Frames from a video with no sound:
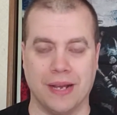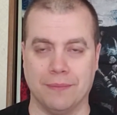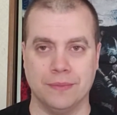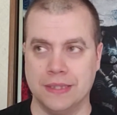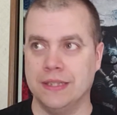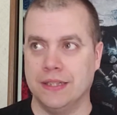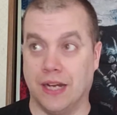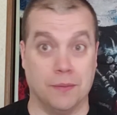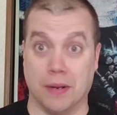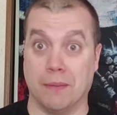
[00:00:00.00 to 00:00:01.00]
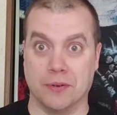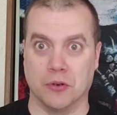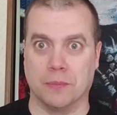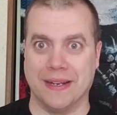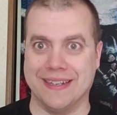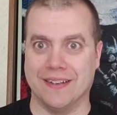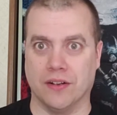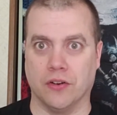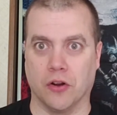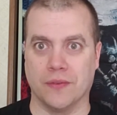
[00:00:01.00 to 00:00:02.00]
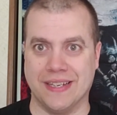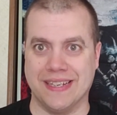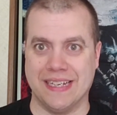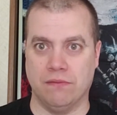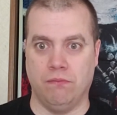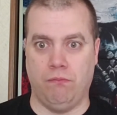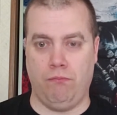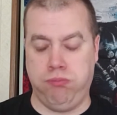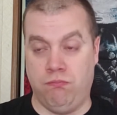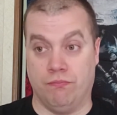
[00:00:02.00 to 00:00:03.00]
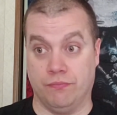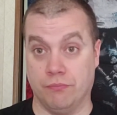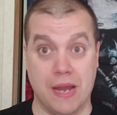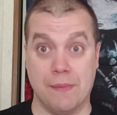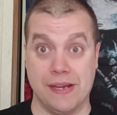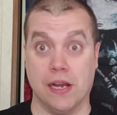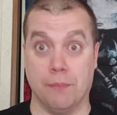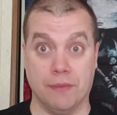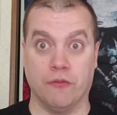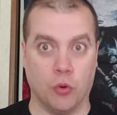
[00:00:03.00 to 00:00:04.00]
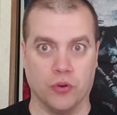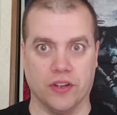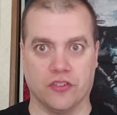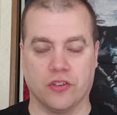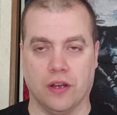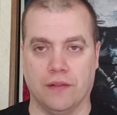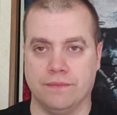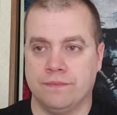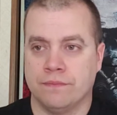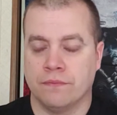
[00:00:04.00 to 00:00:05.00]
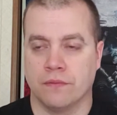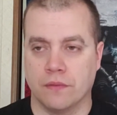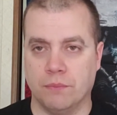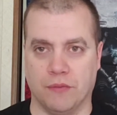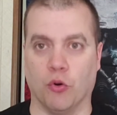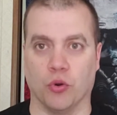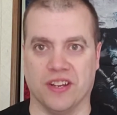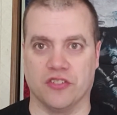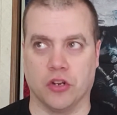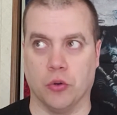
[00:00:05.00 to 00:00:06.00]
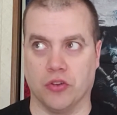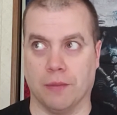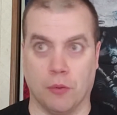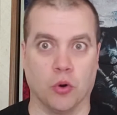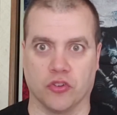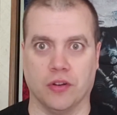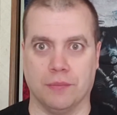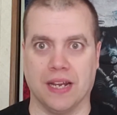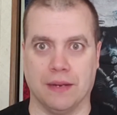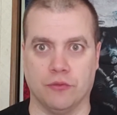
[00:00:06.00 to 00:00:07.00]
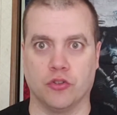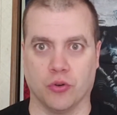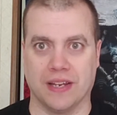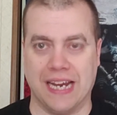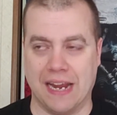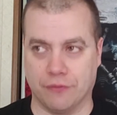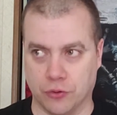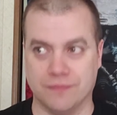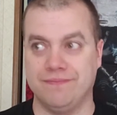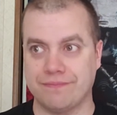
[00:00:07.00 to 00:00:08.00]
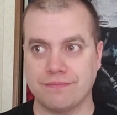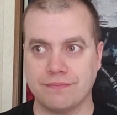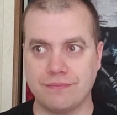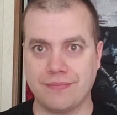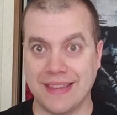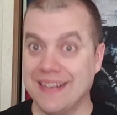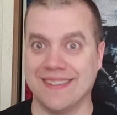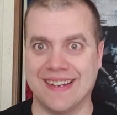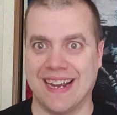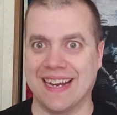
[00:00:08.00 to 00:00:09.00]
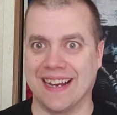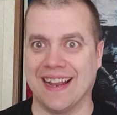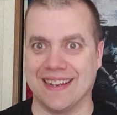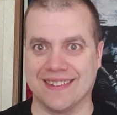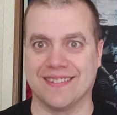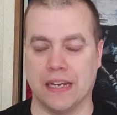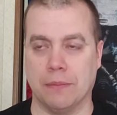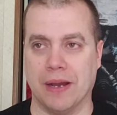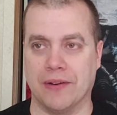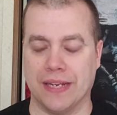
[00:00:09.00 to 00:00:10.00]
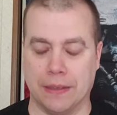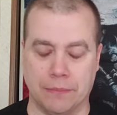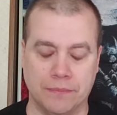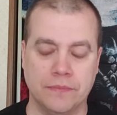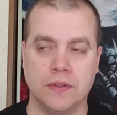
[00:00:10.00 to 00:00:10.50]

I unpopular opinion on RVD. Maybe up before this goes up, or sometime shortly after. Because I got a lot to say about him.